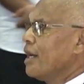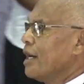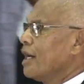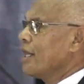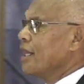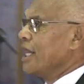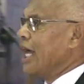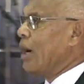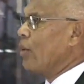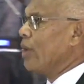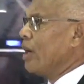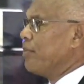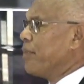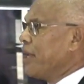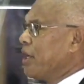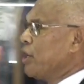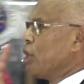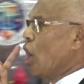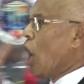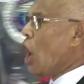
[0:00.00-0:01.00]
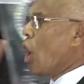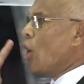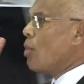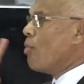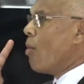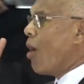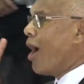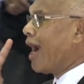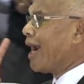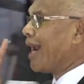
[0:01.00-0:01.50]
there will be no
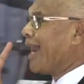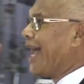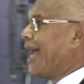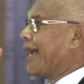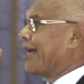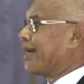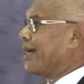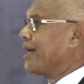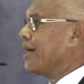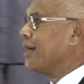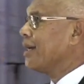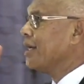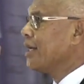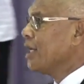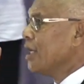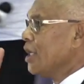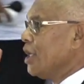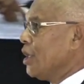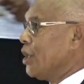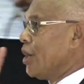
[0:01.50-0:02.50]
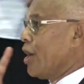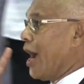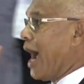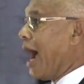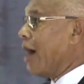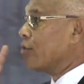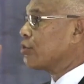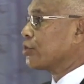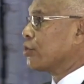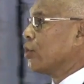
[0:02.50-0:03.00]
more lack in a
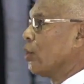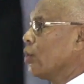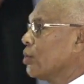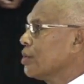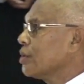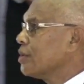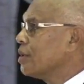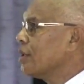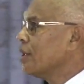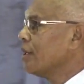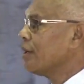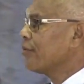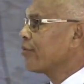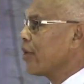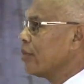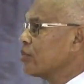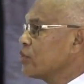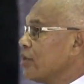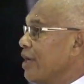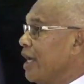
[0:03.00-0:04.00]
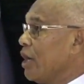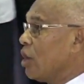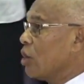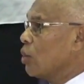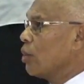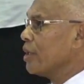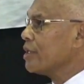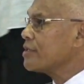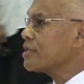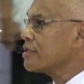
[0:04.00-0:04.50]
household from today
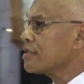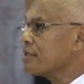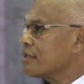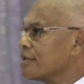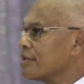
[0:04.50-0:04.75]
onwards.